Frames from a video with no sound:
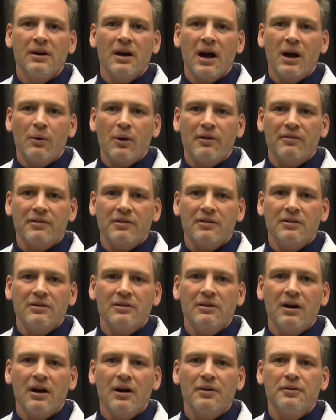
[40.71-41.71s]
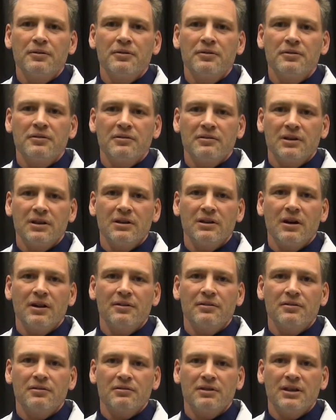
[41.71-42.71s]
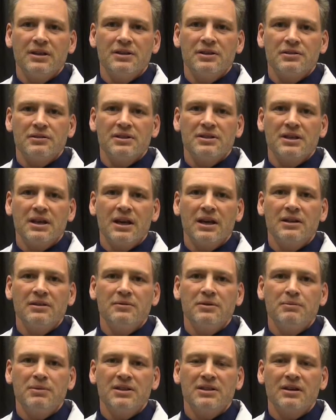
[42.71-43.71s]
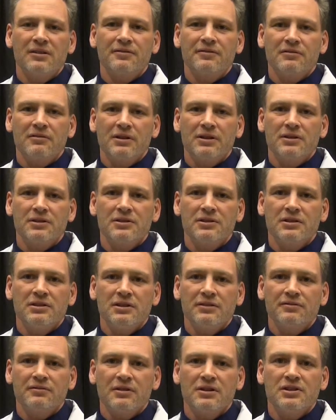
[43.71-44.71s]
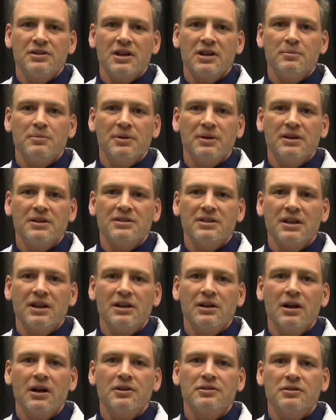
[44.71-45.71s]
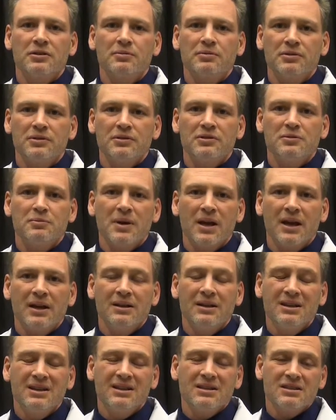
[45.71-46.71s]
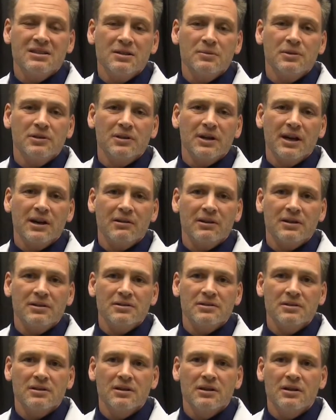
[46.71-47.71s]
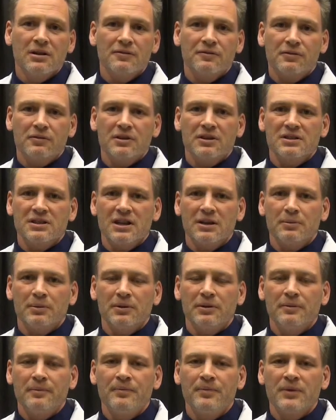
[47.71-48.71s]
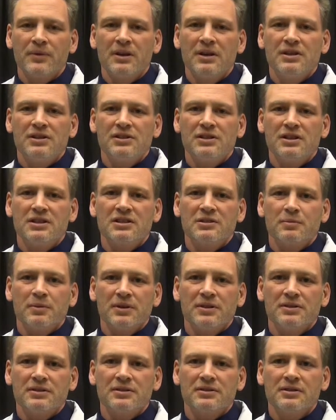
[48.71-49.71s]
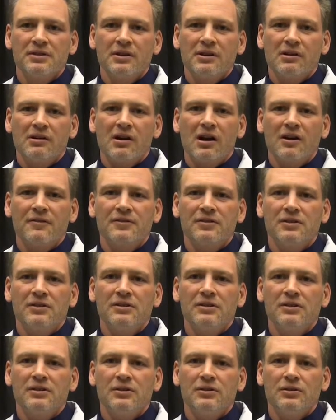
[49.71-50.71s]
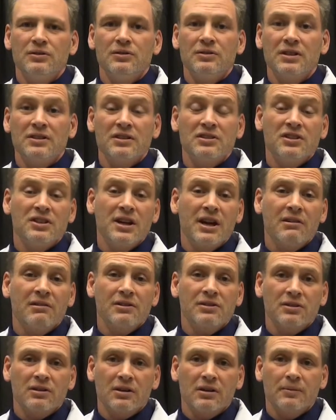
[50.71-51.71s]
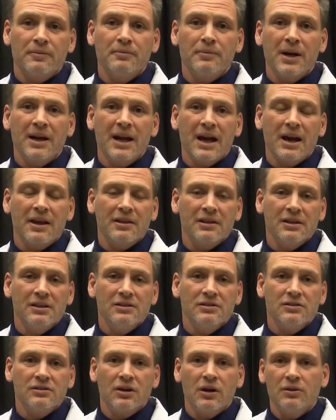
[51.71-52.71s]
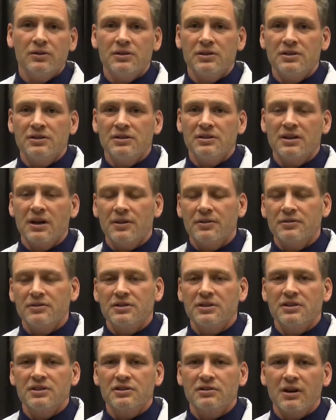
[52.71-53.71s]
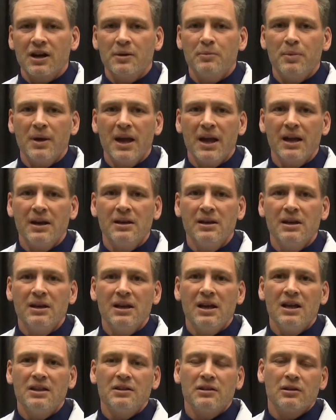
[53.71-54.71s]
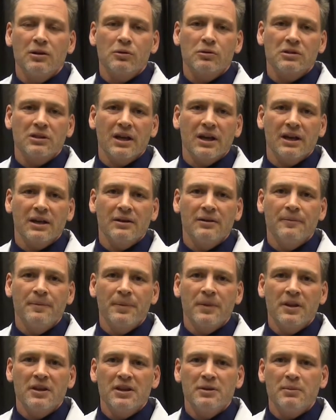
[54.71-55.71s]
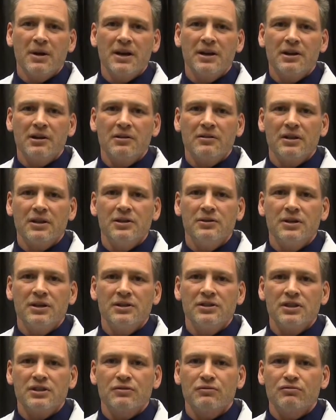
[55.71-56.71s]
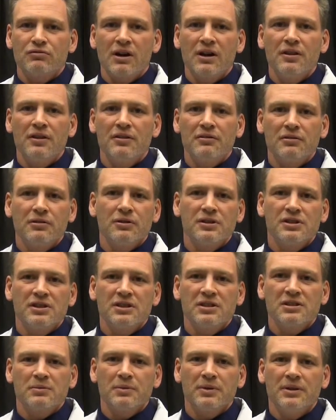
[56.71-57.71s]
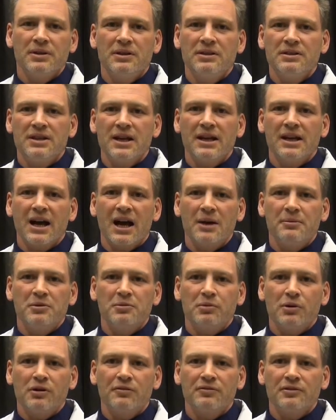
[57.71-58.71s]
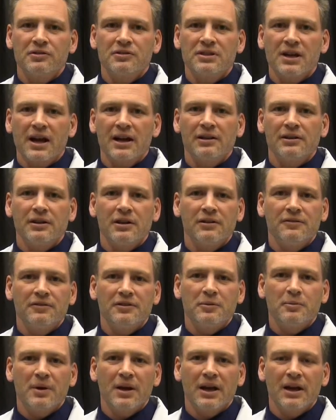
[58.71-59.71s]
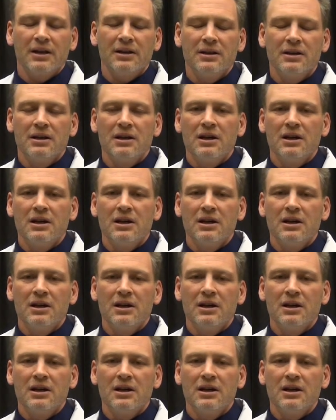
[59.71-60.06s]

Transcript: However, other three injuries can be tough for runners to differentiate because they can also produce pain in similar areas. For example, shin splints are often used as a generic term by athletes, coaches, and others to describe pain in the lower leg. You might hear that you can just run through a shin splint and take ibuprofen or Tylenol for the pain.